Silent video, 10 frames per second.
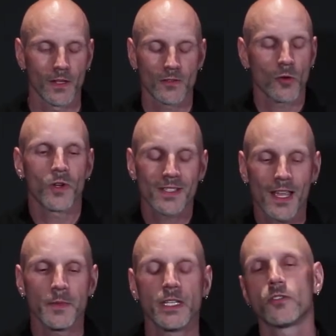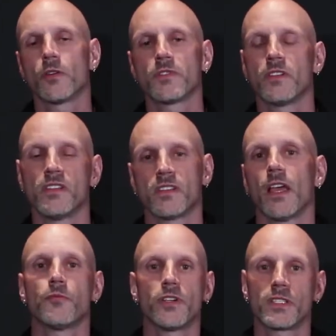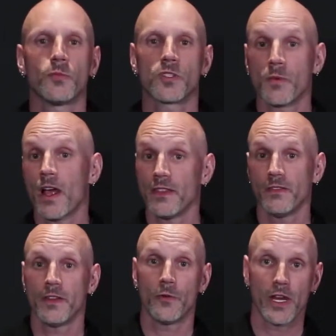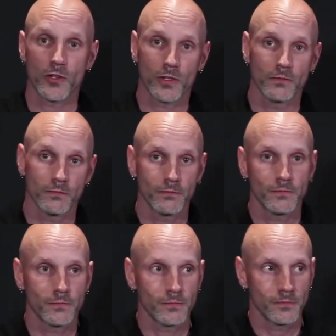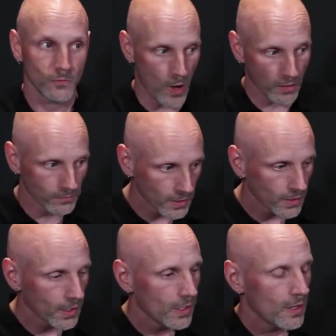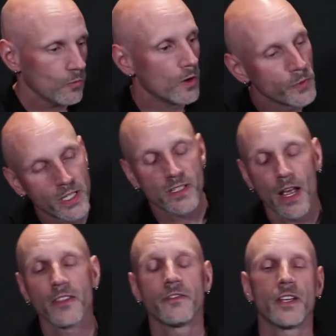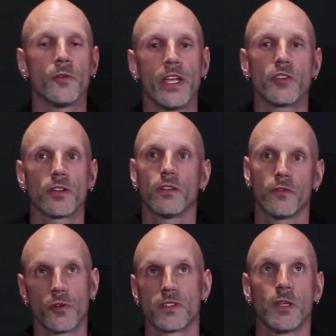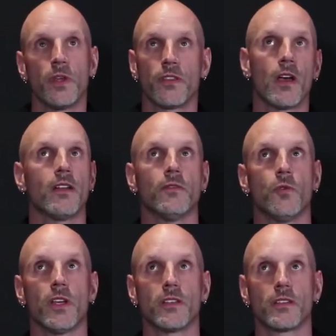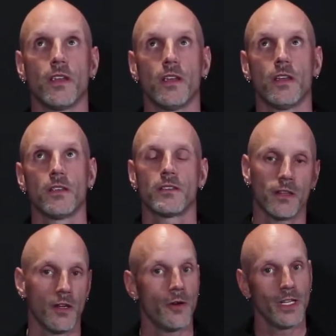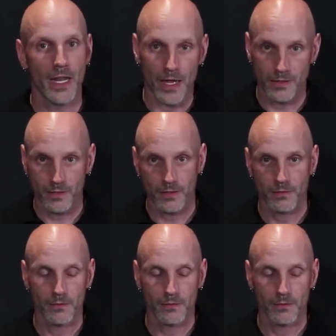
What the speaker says: So what does that mean in terms of the design principles behind the Federation? Well, when we designed the Federation, the first thing we thought of was security desk.